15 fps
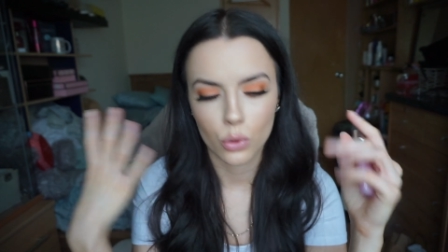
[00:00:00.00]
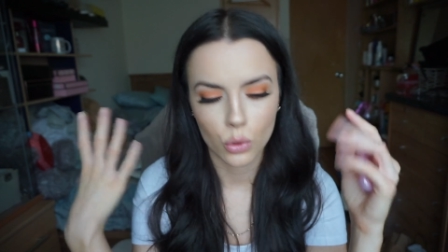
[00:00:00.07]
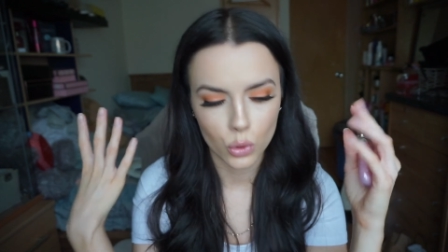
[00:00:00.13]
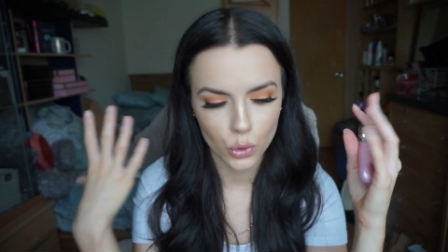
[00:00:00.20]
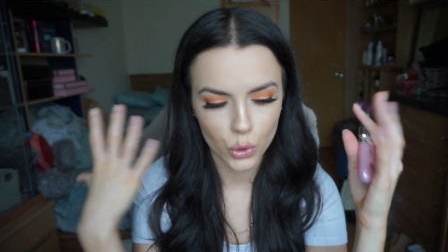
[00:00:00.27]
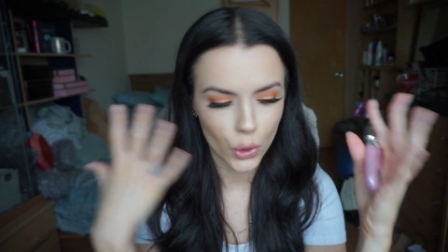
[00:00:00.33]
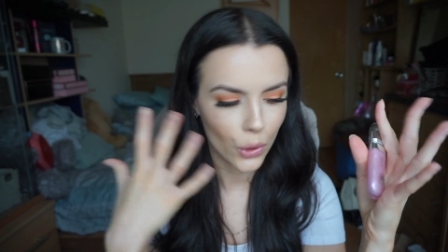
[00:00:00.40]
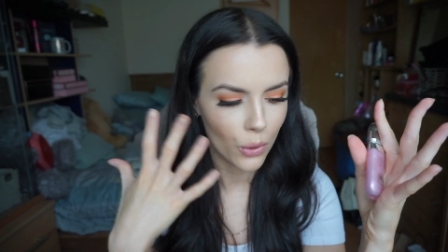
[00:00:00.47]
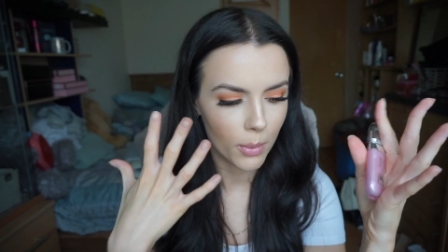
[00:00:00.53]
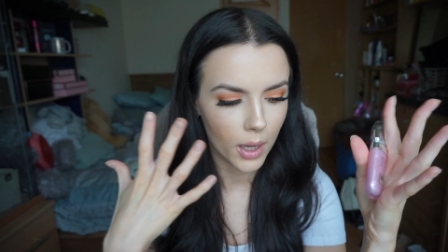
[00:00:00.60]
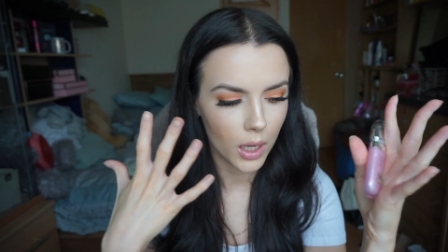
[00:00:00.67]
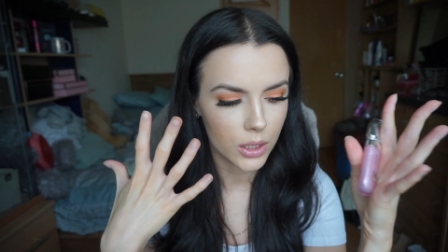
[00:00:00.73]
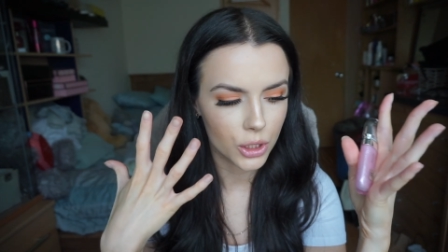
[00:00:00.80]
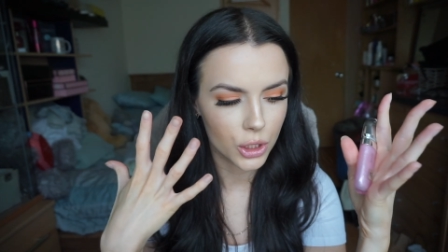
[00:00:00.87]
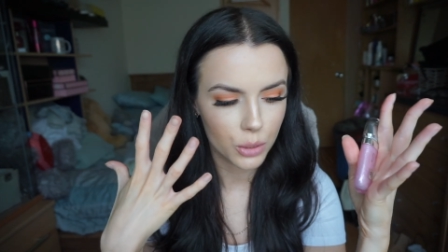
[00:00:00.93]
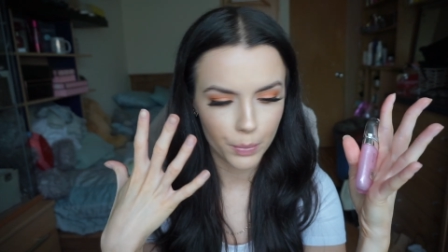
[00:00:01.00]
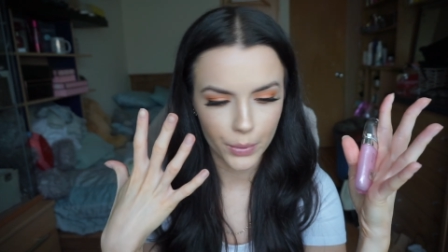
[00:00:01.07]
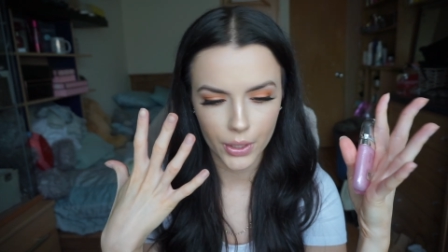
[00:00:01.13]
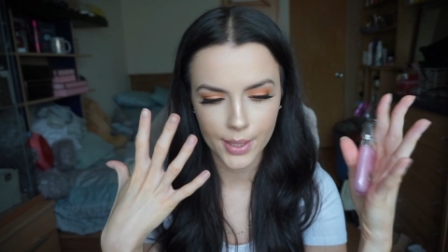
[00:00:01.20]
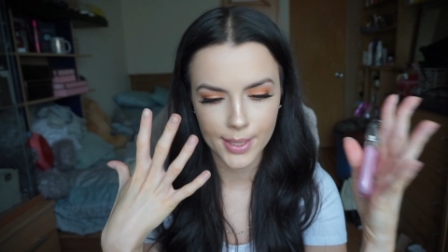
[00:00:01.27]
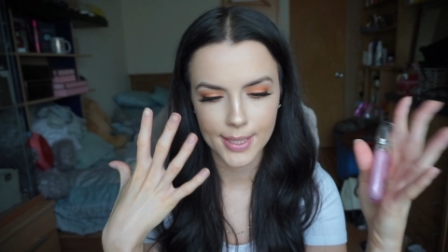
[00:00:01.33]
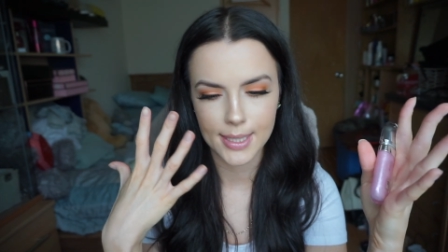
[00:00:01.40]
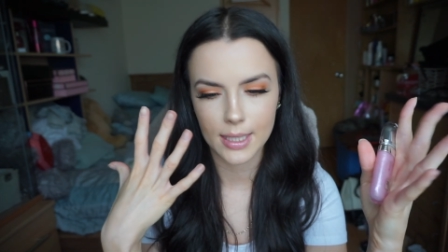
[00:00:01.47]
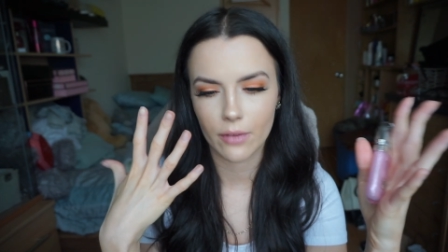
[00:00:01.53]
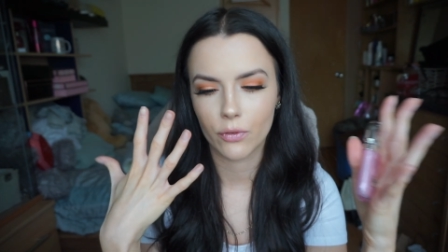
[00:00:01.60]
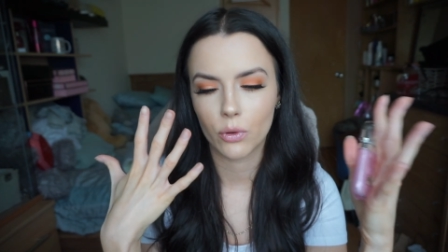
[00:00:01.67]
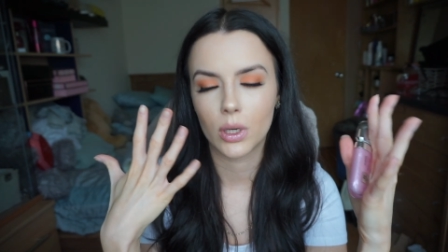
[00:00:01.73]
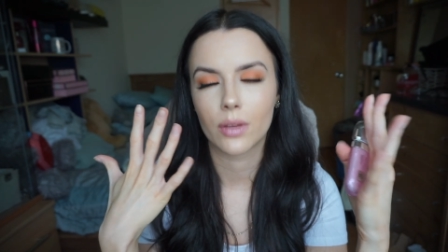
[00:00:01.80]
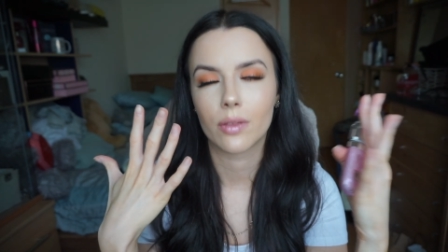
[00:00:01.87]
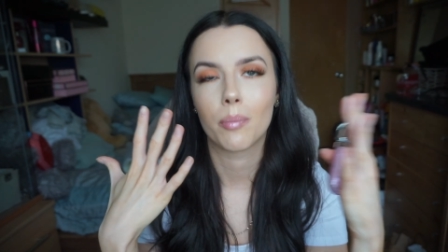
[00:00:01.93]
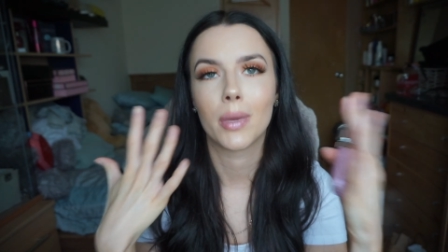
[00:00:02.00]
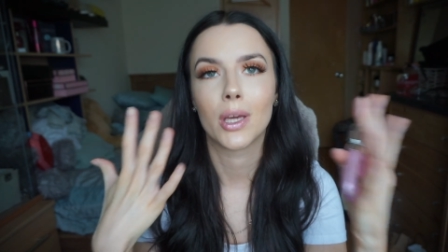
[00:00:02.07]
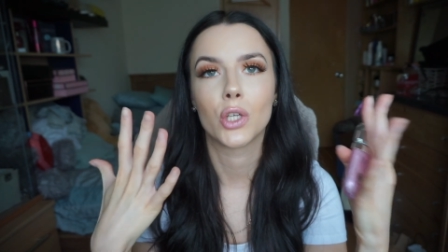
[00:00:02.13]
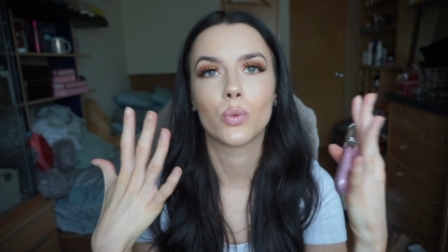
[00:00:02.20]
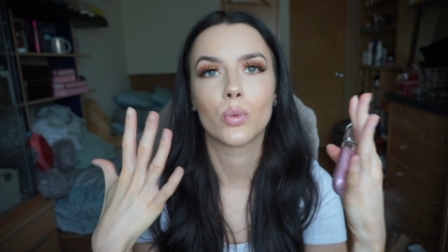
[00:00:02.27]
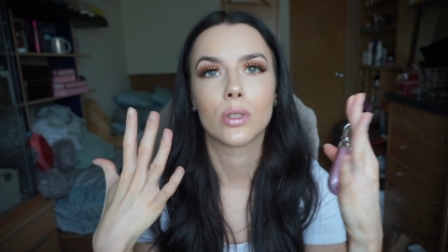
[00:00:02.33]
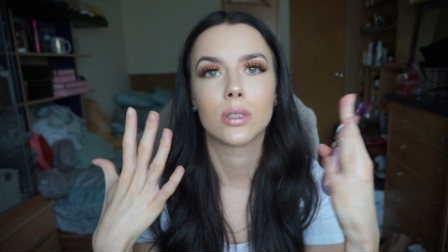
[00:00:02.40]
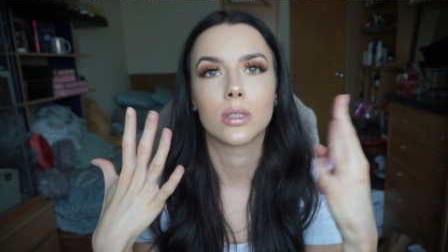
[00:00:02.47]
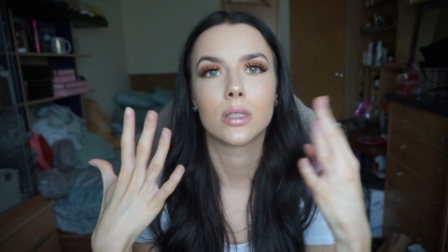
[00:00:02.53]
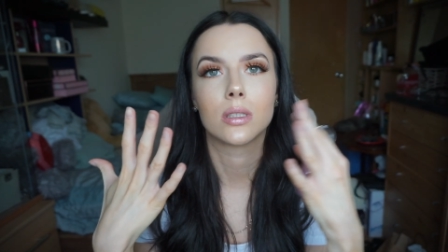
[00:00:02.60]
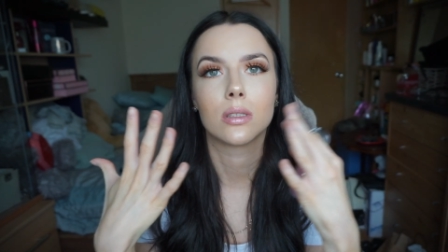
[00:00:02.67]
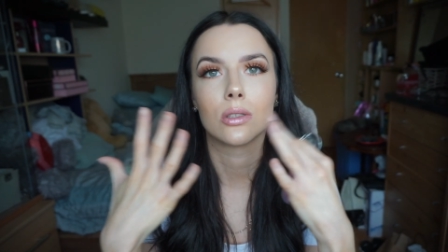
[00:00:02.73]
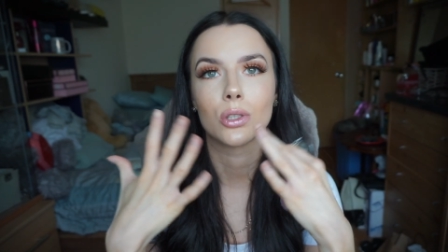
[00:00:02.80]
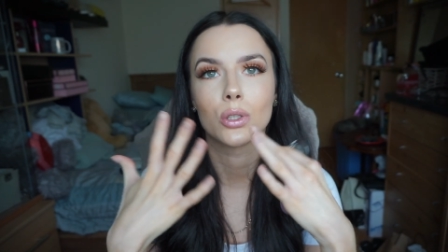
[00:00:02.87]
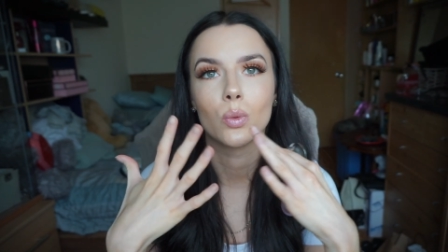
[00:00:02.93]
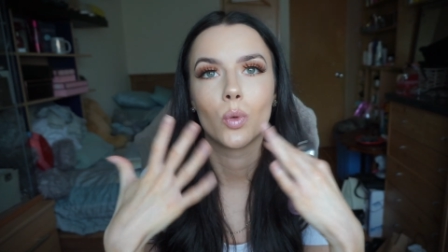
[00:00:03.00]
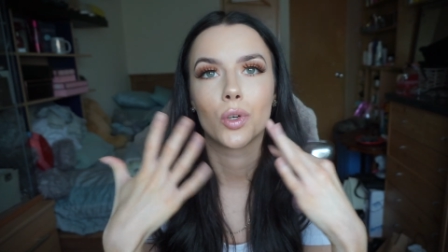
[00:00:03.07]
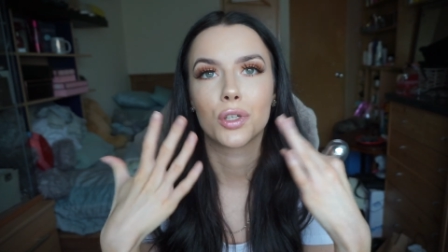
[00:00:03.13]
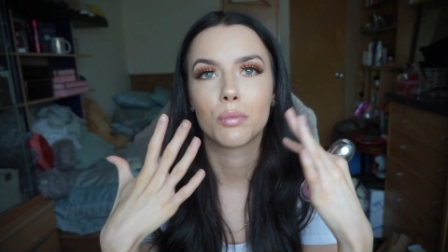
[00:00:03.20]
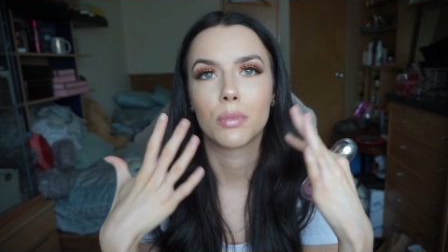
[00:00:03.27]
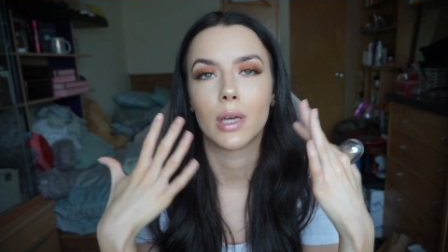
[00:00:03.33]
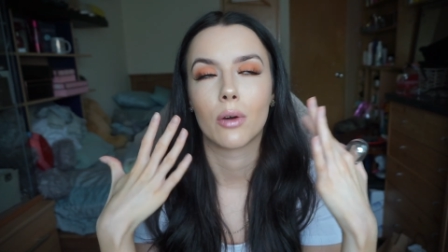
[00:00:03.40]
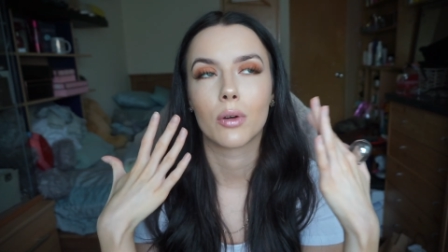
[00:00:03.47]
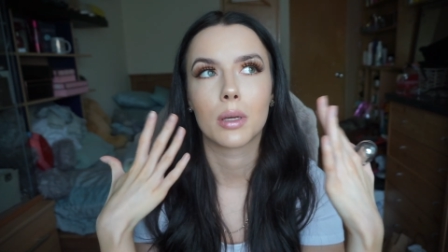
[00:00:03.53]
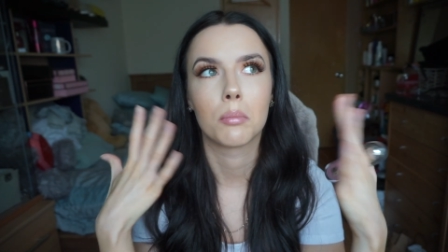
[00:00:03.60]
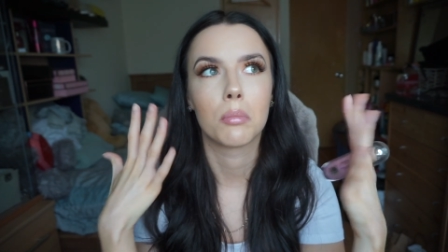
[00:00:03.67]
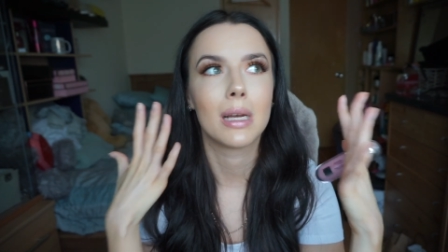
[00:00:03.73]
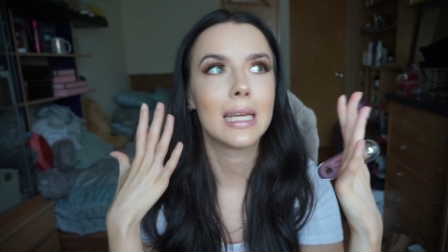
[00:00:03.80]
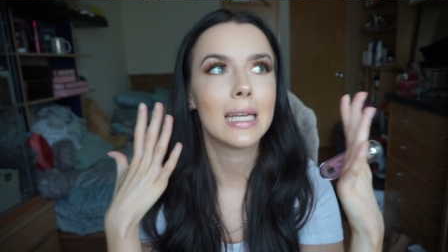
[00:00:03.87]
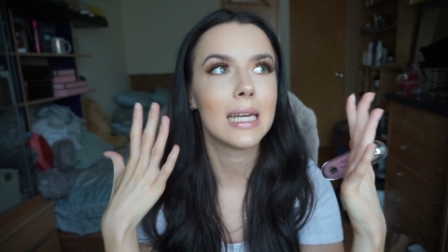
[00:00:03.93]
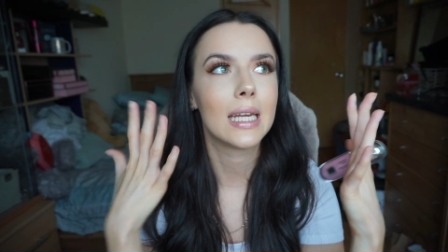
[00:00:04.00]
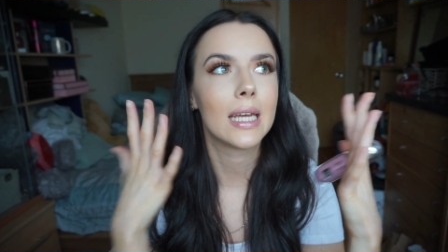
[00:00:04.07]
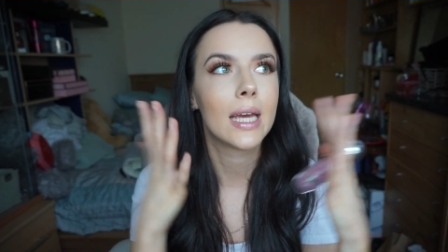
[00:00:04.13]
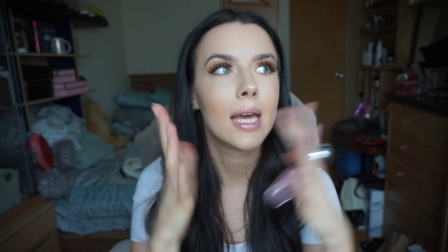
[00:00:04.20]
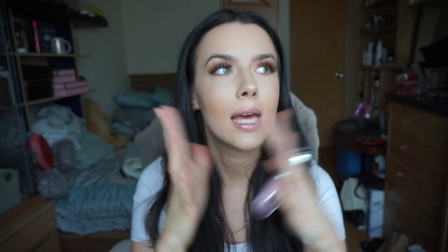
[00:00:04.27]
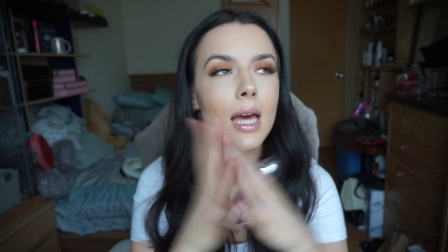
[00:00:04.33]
not too much, because I feel like the beige ones just wash me out completely.